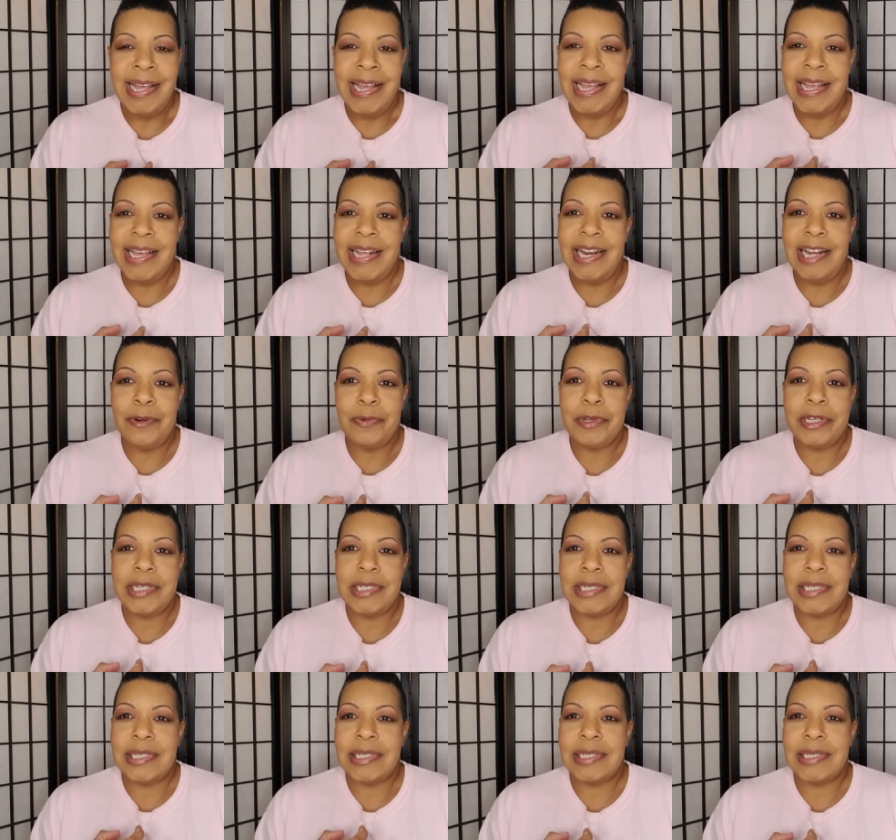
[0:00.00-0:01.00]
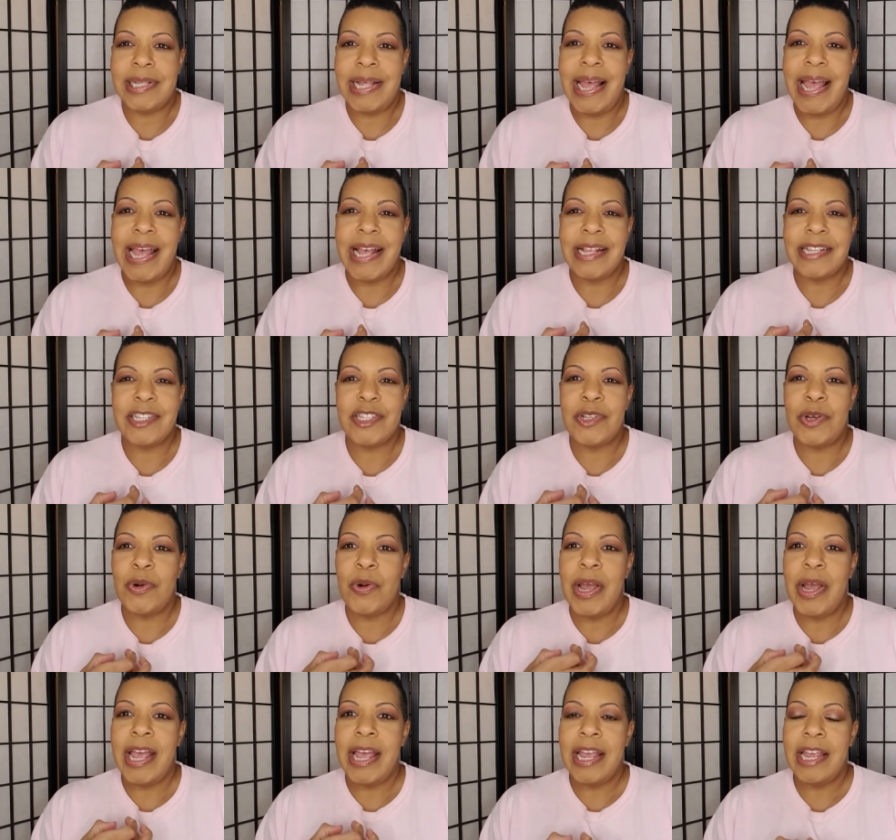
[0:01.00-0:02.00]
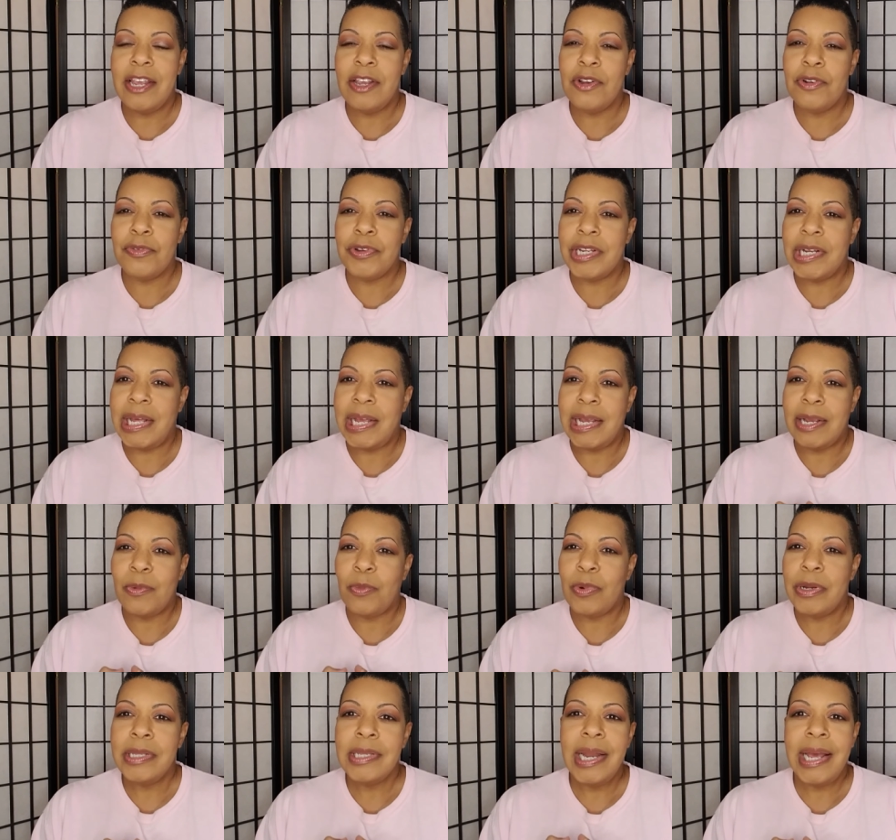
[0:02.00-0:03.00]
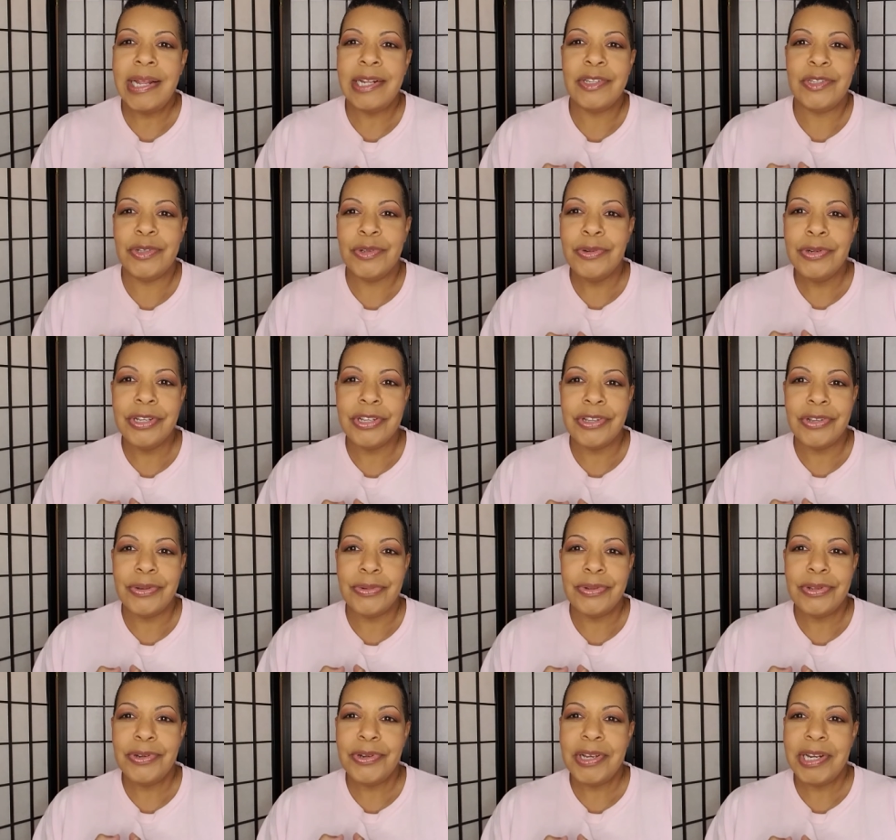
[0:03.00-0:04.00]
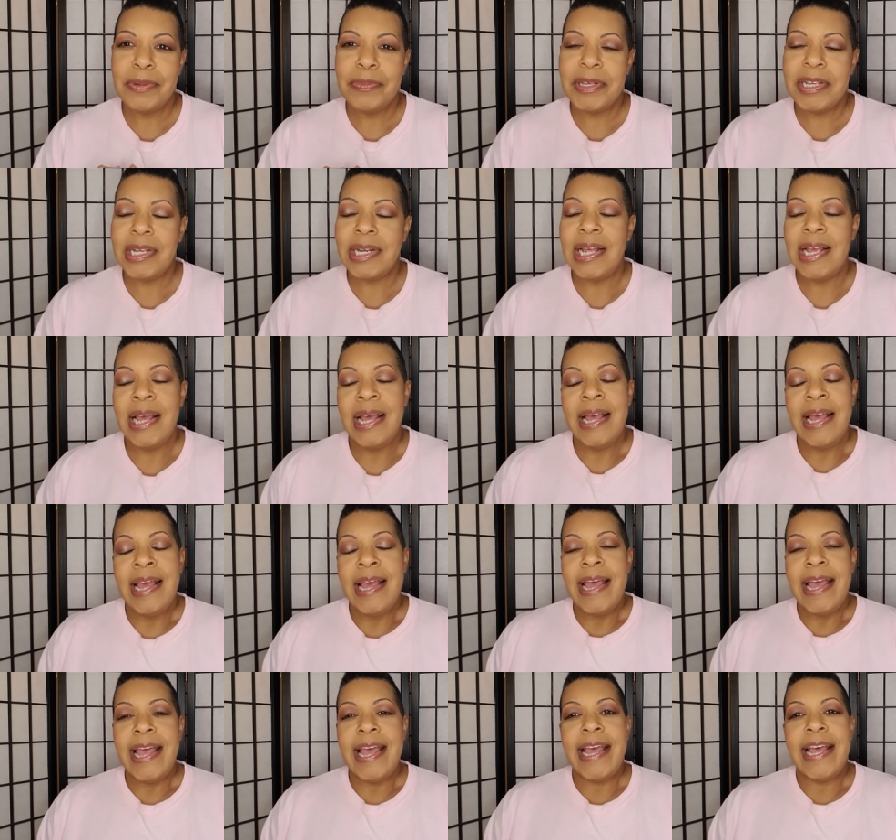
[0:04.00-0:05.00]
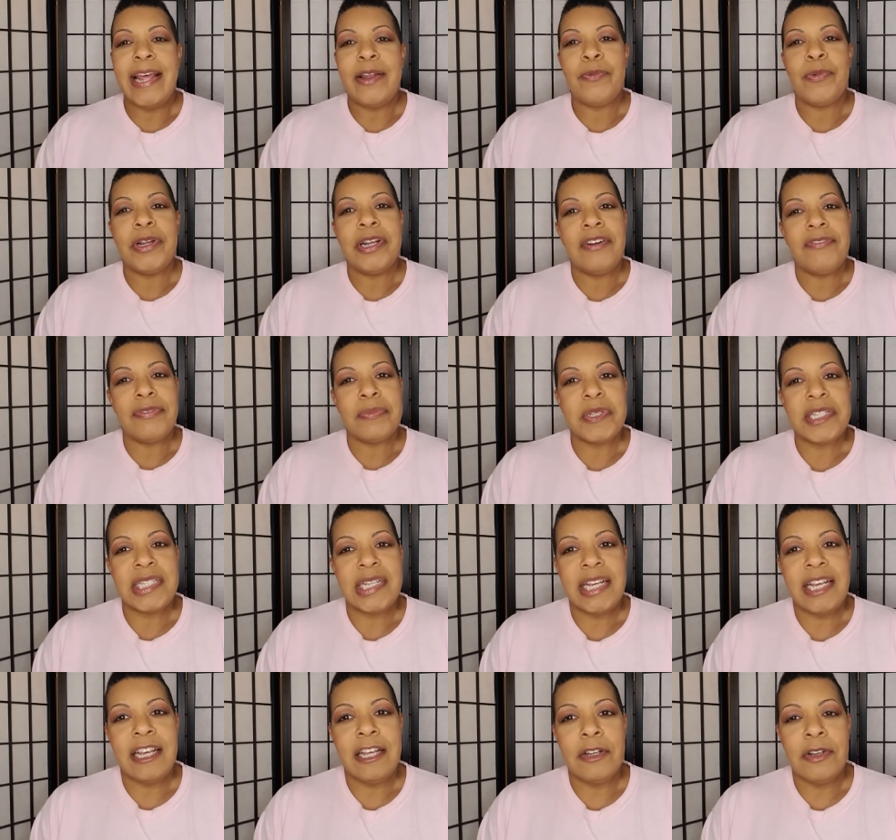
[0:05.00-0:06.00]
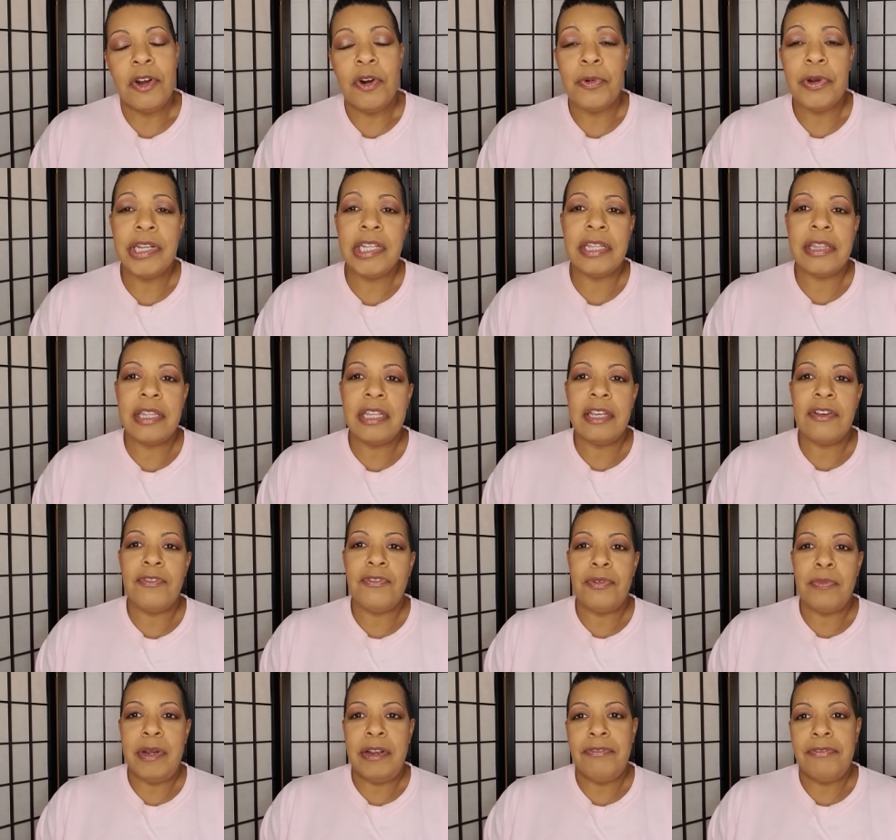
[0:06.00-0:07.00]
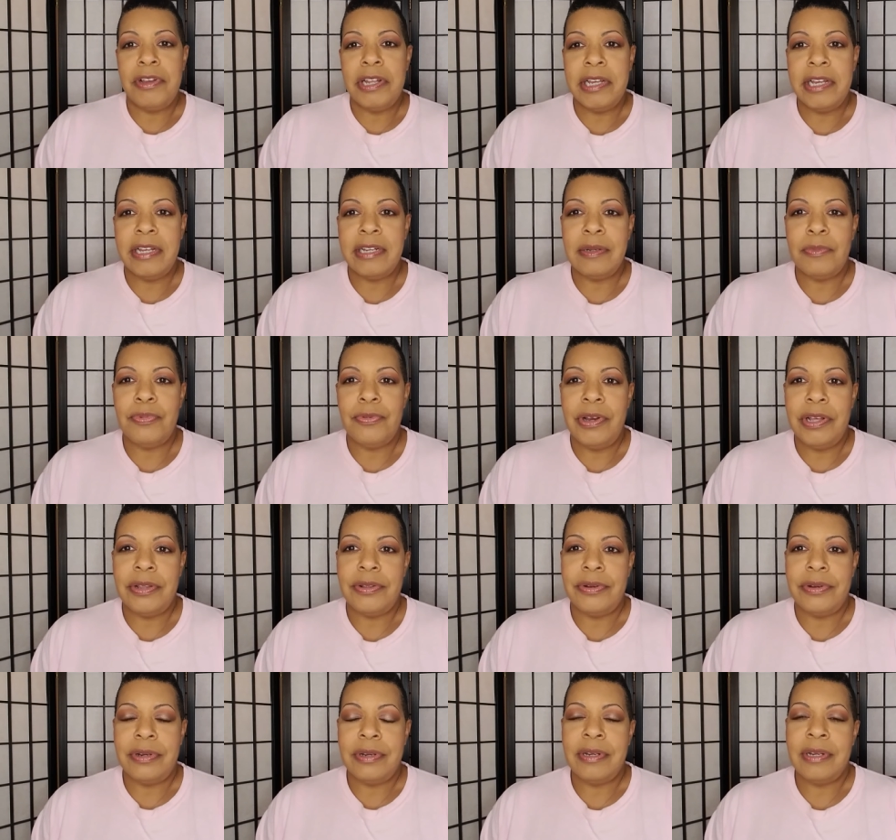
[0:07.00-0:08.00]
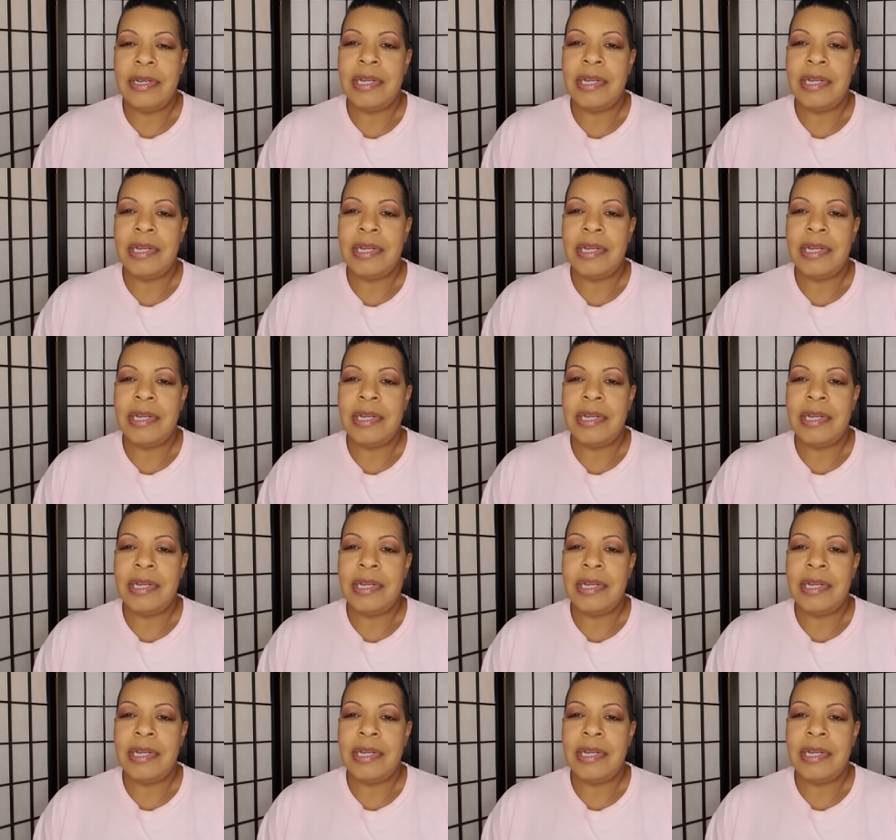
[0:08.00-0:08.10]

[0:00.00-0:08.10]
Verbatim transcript: and I was just so angry, like, what did I do to you? You know what I mean? And one of them said, oh, anything for my redheaded brother.